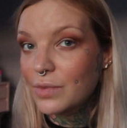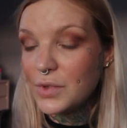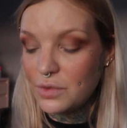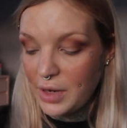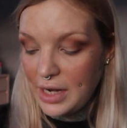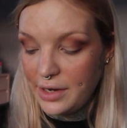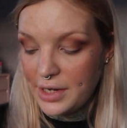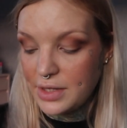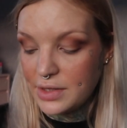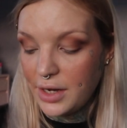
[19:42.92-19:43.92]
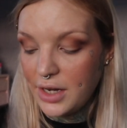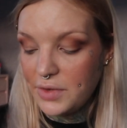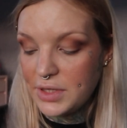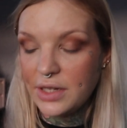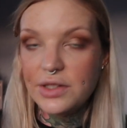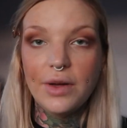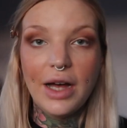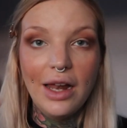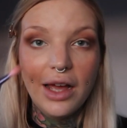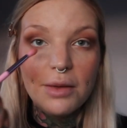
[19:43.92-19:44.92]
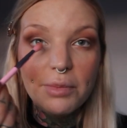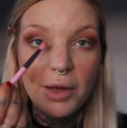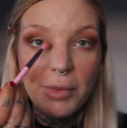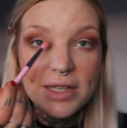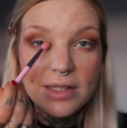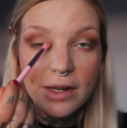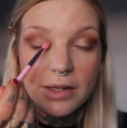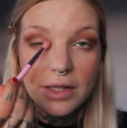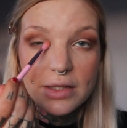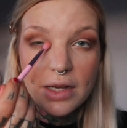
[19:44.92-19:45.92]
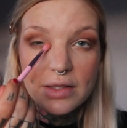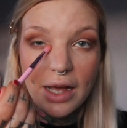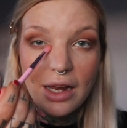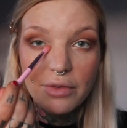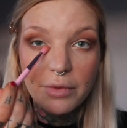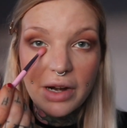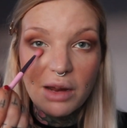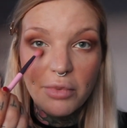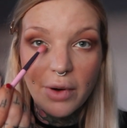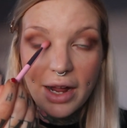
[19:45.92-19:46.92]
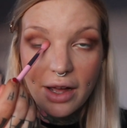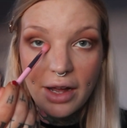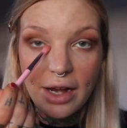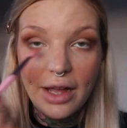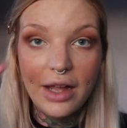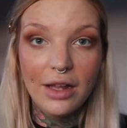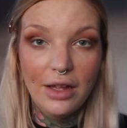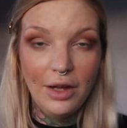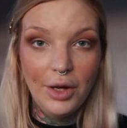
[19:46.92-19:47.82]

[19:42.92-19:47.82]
It's really nice. It's kind of a subtle highlight by my standards because I love a really bright highlight,